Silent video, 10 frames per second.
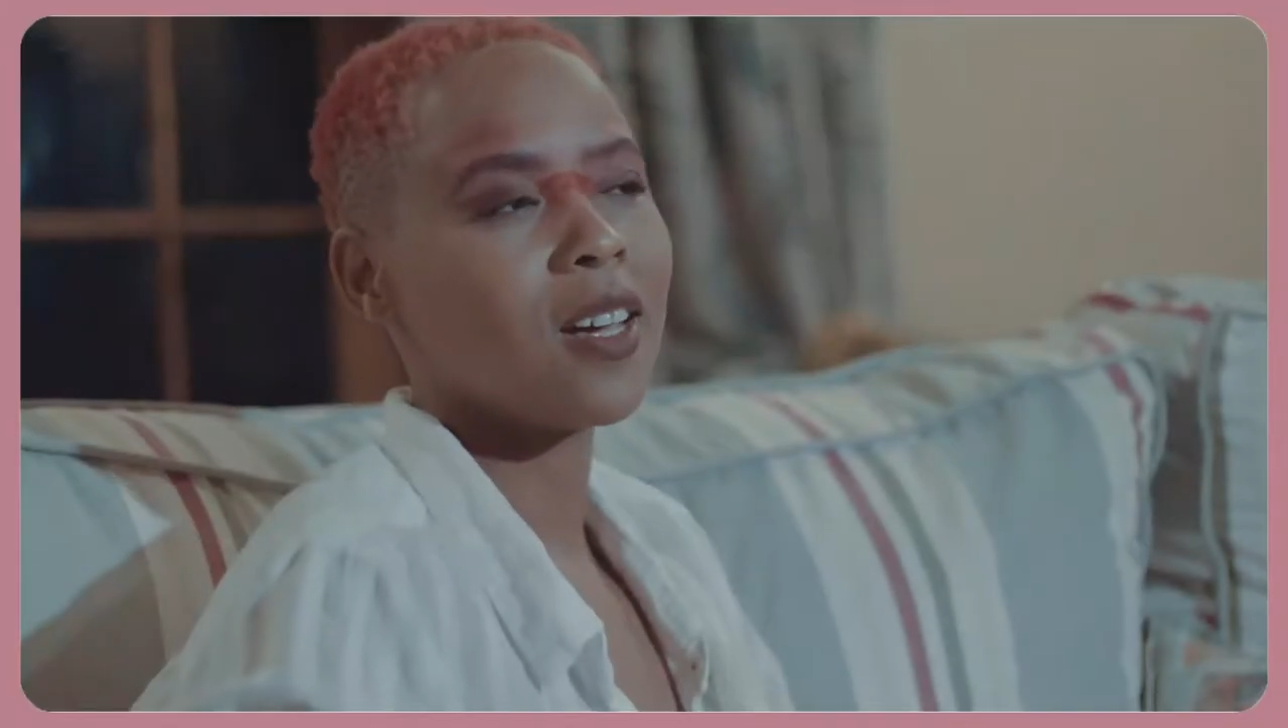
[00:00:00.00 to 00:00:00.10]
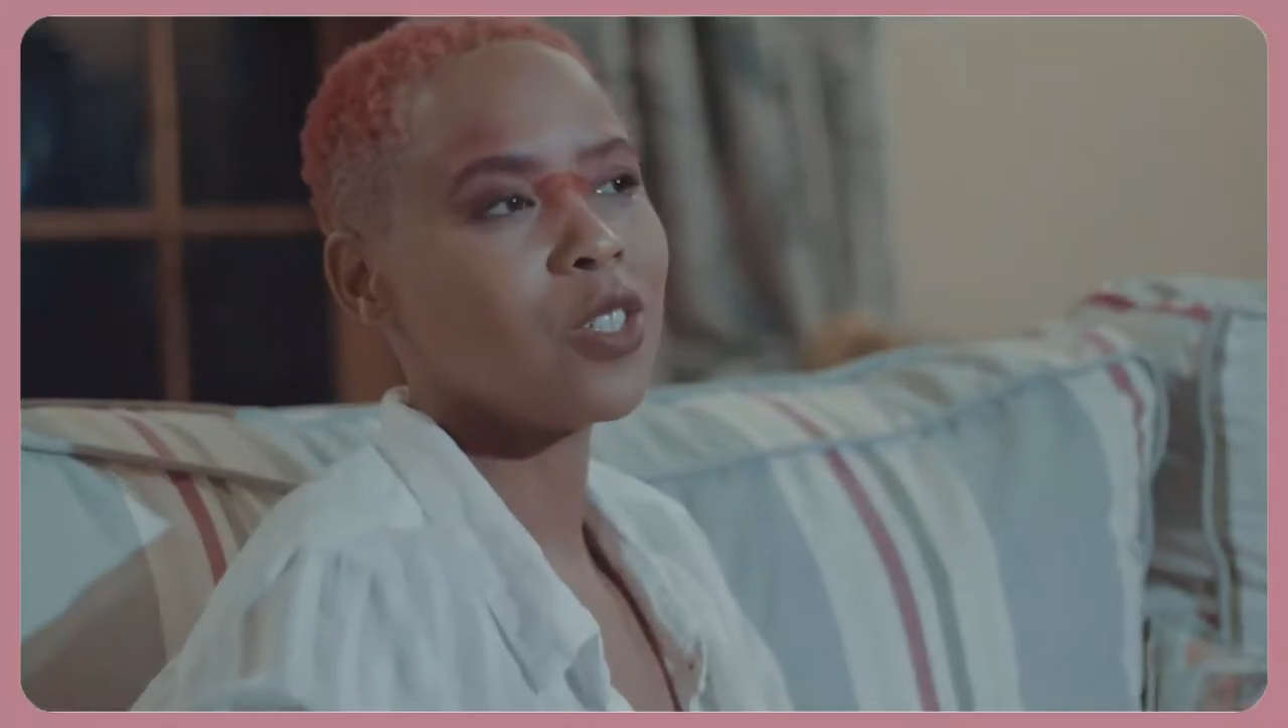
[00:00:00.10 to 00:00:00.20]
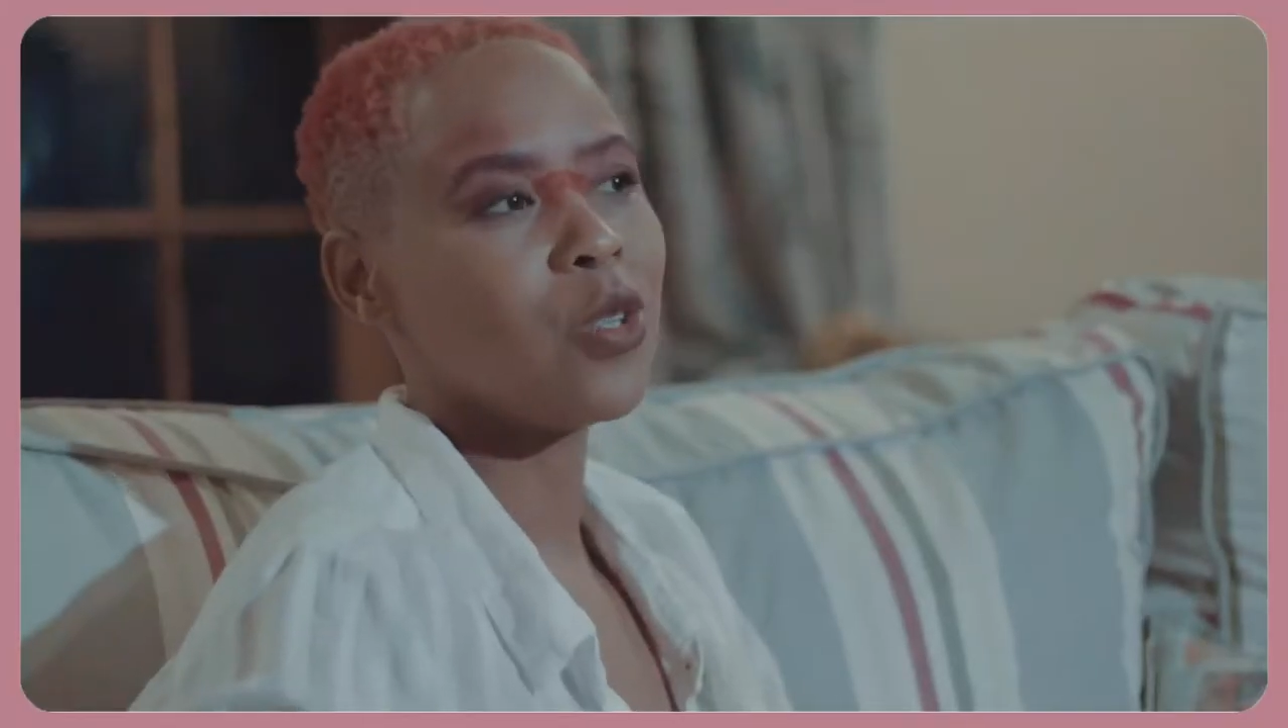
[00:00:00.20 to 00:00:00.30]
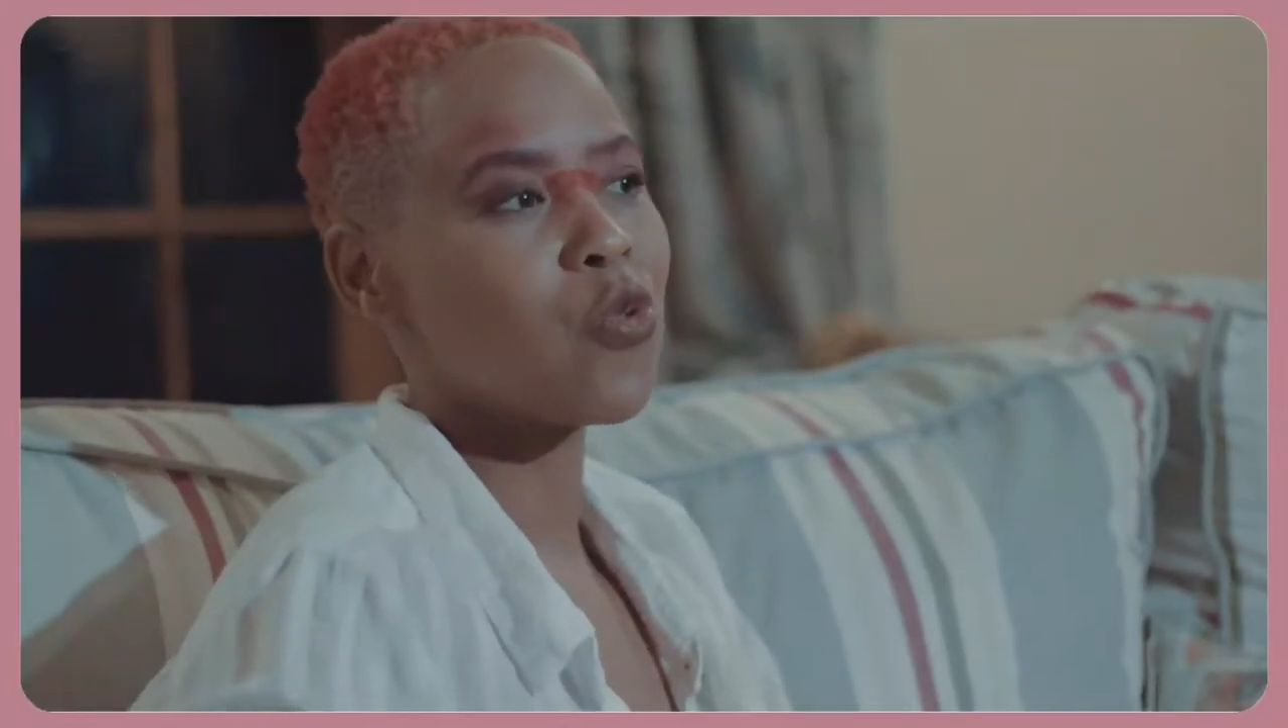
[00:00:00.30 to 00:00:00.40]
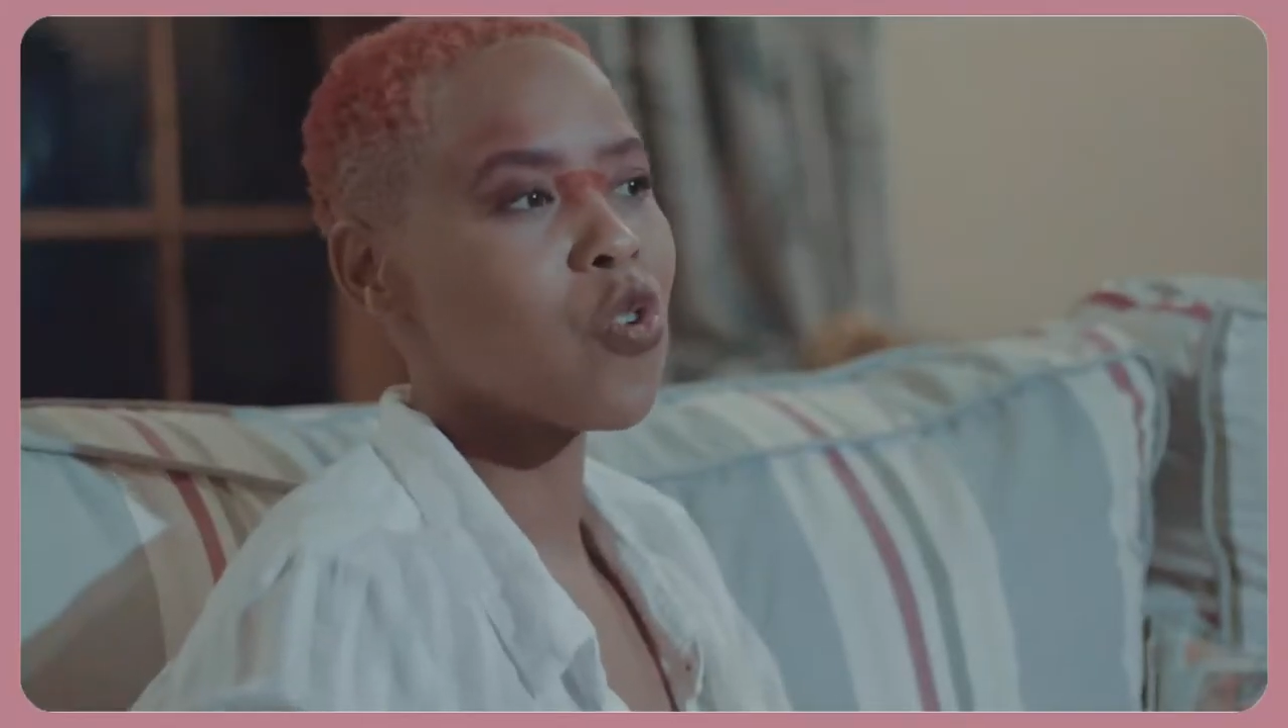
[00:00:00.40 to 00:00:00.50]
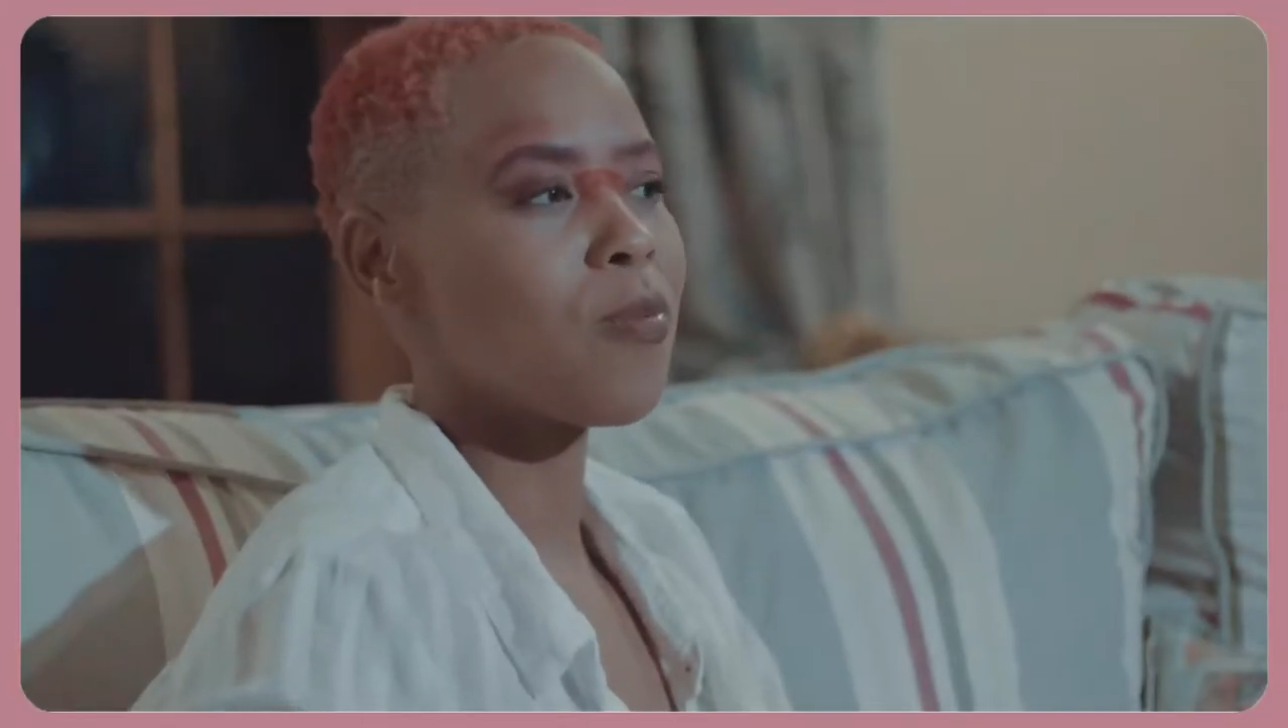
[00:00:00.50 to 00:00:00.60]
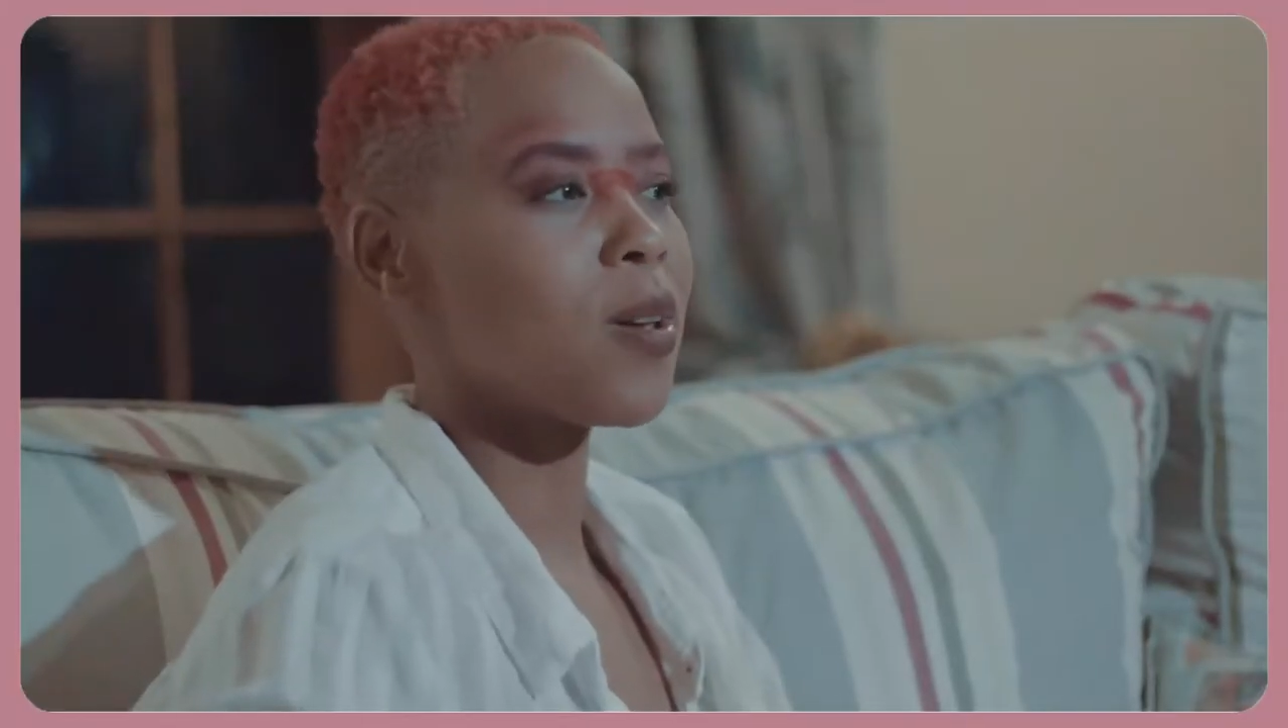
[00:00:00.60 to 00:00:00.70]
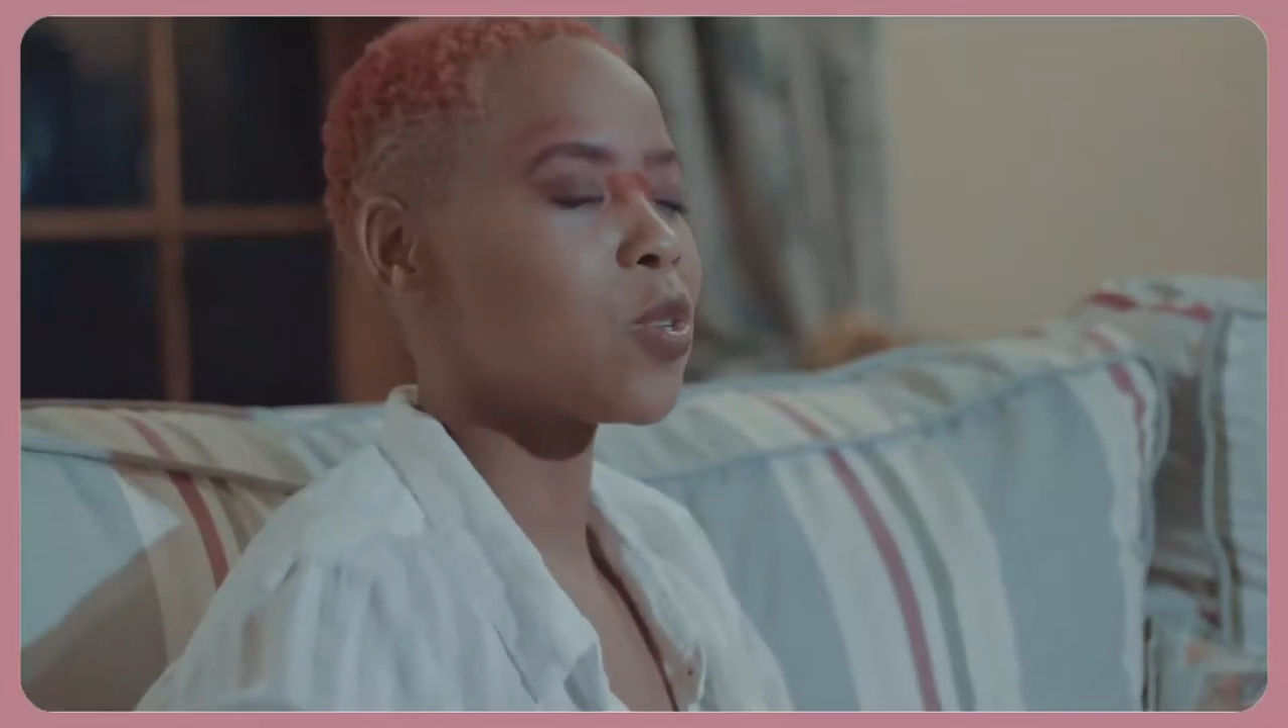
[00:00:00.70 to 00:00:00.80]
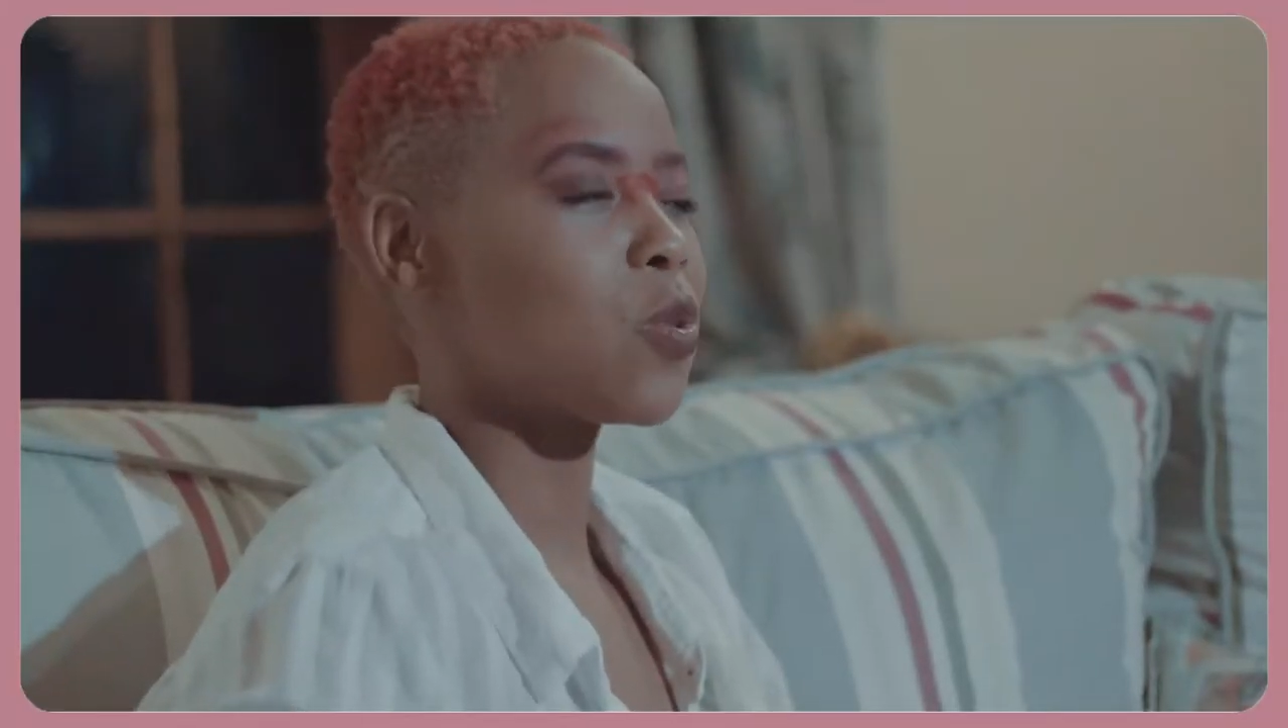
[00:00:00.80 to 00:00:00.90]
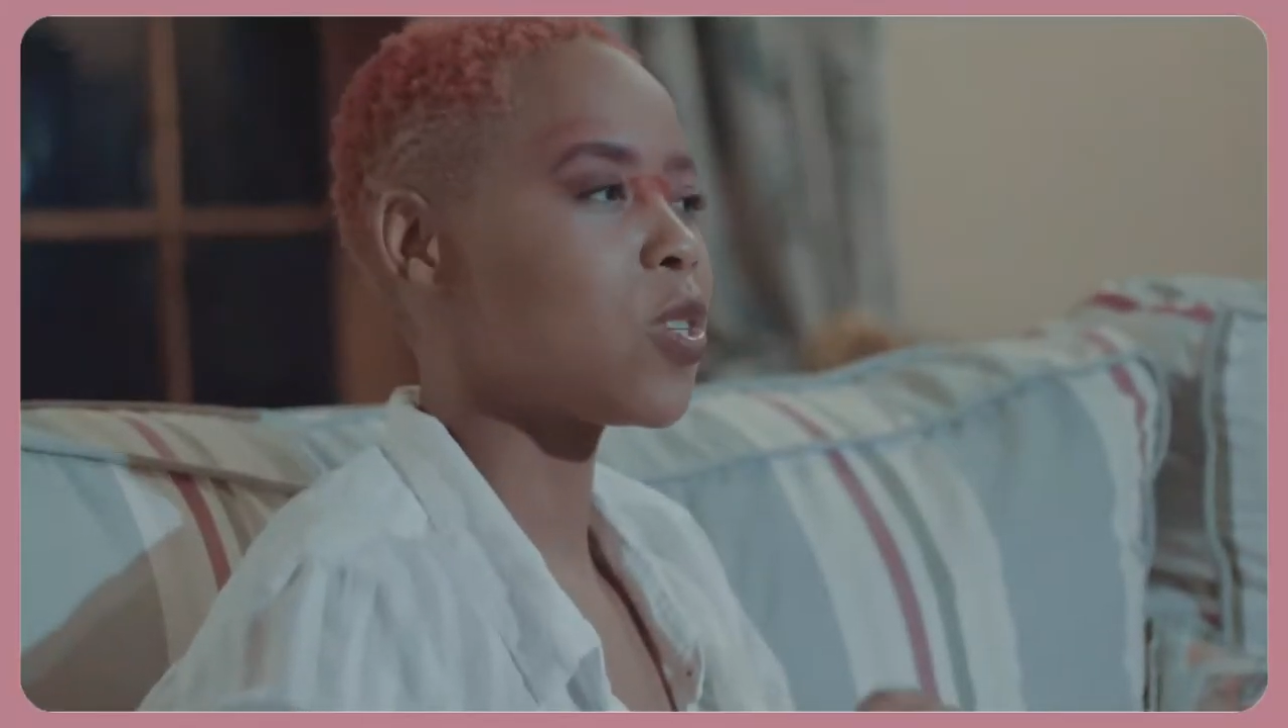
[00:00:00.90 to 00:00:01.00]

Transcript: you grew up as